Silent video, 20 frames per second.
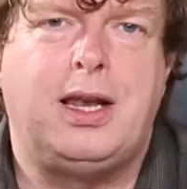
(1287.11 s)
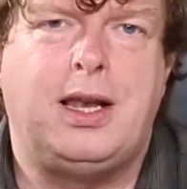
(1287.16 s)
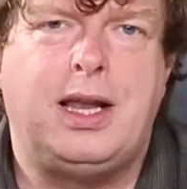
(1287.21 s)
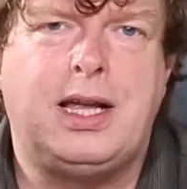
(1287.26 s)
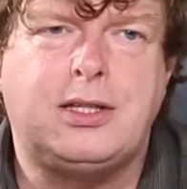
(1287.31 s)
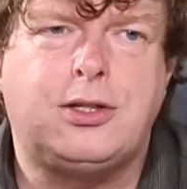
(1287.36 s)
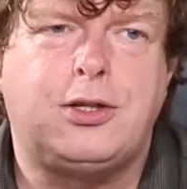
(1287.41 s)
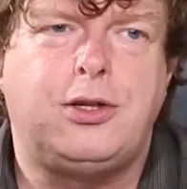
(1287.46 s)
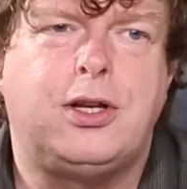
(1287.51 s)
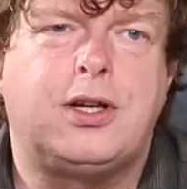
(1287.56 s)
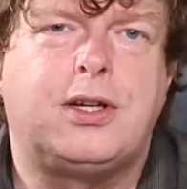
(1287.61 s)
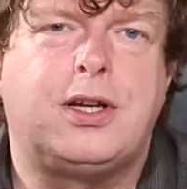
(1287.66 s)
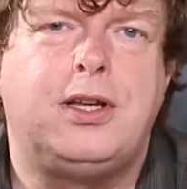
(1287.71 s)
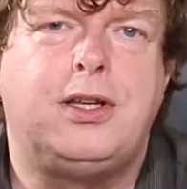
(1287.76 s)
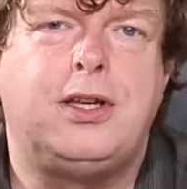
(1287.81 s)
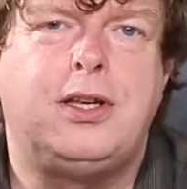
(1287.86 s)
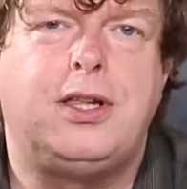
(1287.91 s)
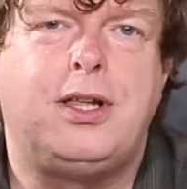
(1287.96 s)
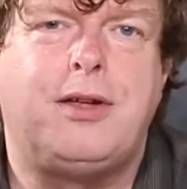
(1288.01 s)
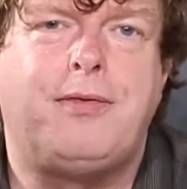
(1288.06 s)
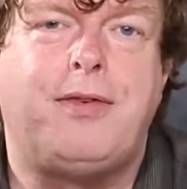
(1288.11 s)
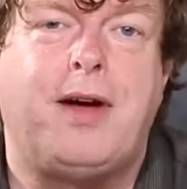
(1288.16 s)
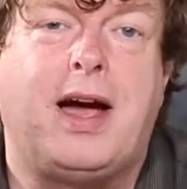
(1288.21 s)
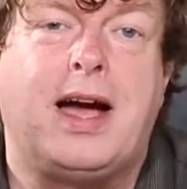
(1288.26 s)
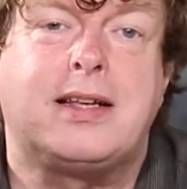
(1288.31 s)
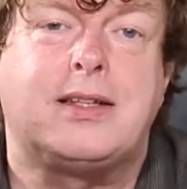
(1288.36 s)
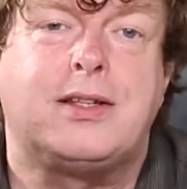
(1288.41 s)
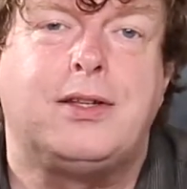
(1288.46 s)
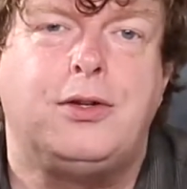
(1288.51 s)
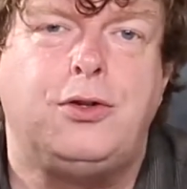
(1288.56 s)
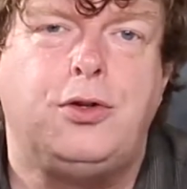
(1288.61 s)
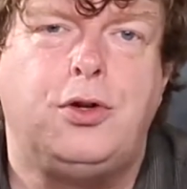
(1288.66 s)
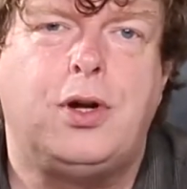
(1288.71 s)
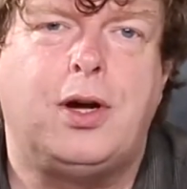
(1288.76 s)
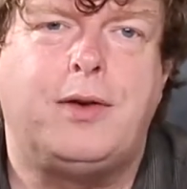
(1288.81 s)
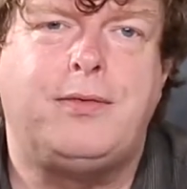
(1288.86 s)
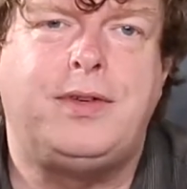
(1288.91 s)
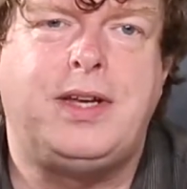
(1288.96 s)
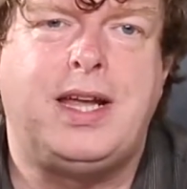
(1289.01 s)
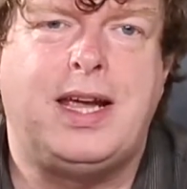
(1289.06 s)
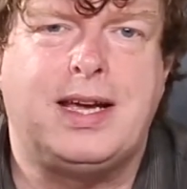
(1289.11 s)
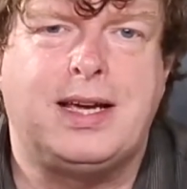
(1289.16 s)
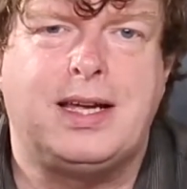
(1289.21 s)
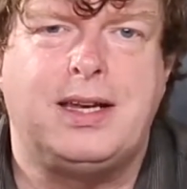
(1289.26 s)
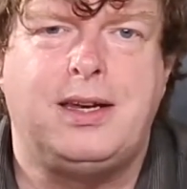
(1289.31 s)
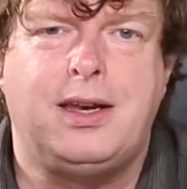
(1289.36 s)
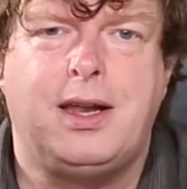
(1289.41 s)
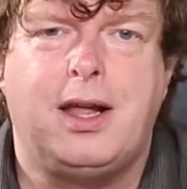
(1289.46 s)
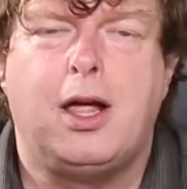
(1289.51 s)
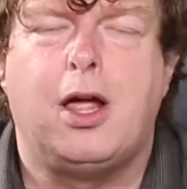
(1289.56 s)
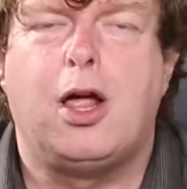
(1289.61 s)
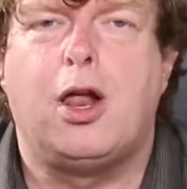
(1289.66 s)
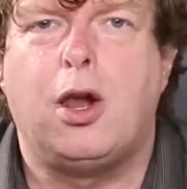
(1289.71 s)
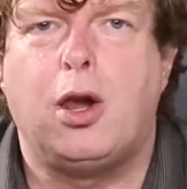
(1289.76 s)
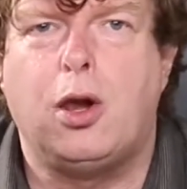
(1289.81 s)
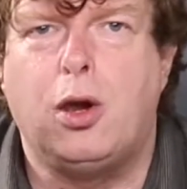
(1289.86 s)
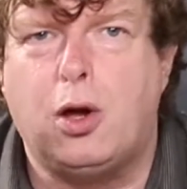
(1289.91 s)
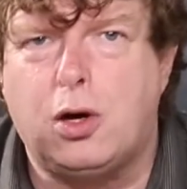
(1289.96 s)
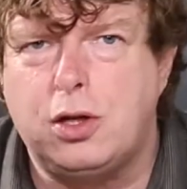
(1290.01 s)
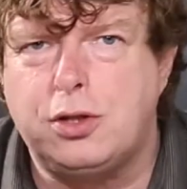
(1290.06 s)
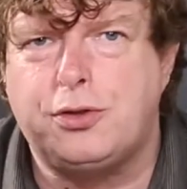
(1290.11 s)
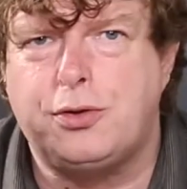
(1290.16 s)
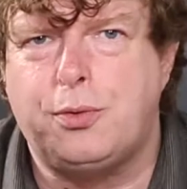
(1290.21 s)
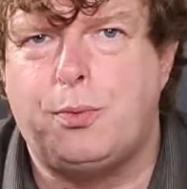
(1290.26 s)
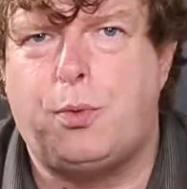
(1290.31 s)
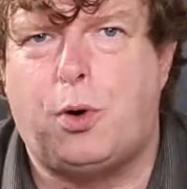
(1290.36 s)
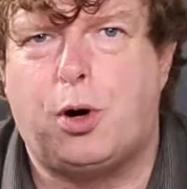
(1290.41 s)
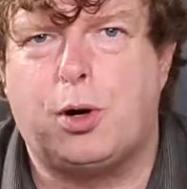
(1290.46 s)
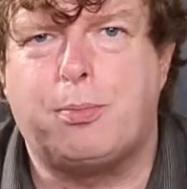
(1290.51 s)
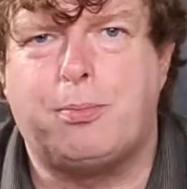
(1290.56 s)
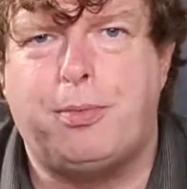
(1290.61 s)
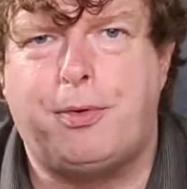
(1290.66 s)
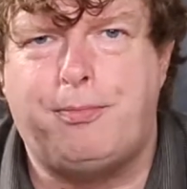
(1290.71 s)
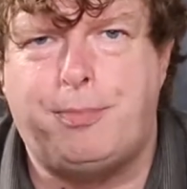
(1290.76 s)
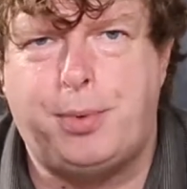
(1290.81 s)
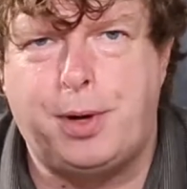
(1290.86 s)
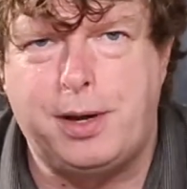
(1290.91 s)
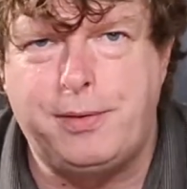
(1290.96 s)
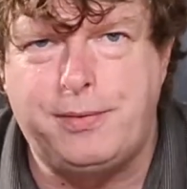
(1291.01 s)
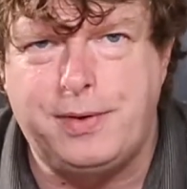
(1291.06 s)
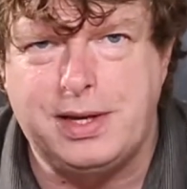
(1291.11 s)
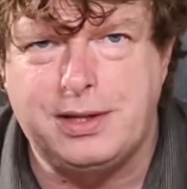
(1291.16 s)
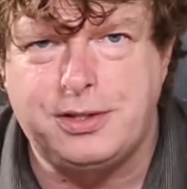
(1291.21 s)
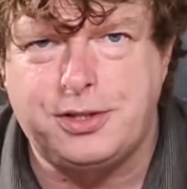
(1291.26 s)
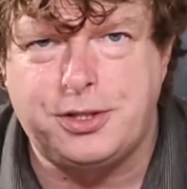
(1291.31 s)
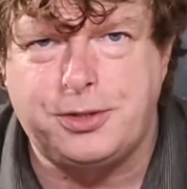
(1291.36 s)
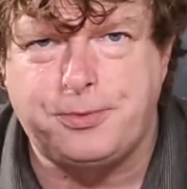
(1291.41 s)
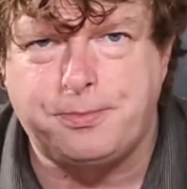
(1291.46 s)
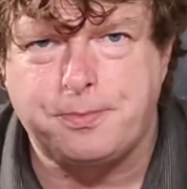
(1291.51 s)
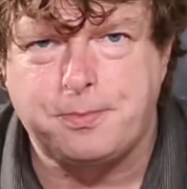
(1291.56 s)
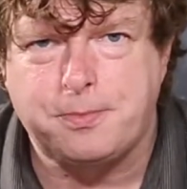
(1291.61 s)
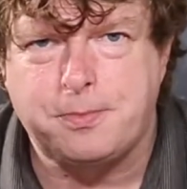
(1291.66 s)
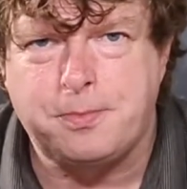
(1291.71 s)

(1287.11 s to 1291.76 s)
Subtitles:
Let's look at the fact that you have taken lots of work with previous